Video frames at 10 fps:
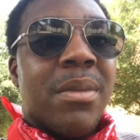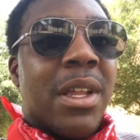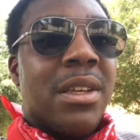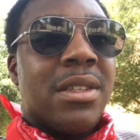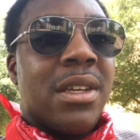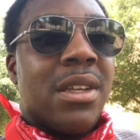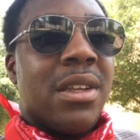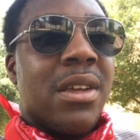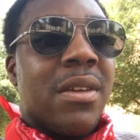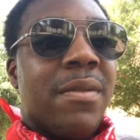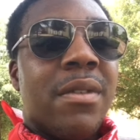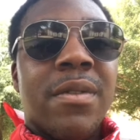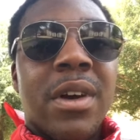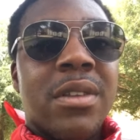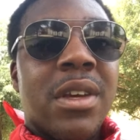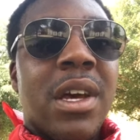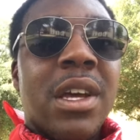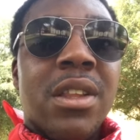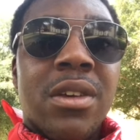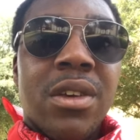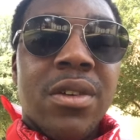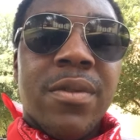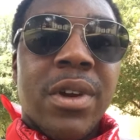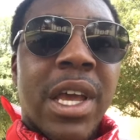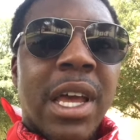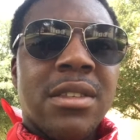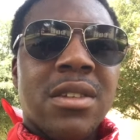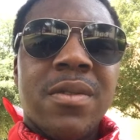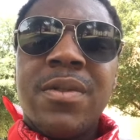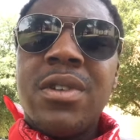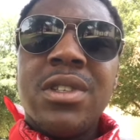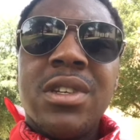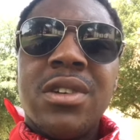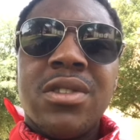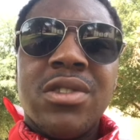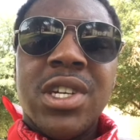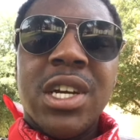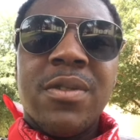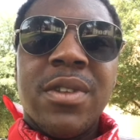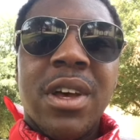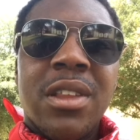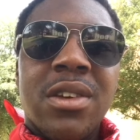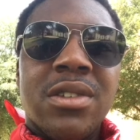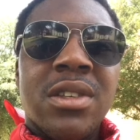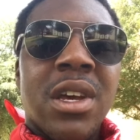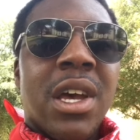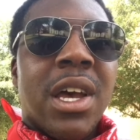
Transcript: medicine, if you found the cure for cancer, of course you're going to share it with others.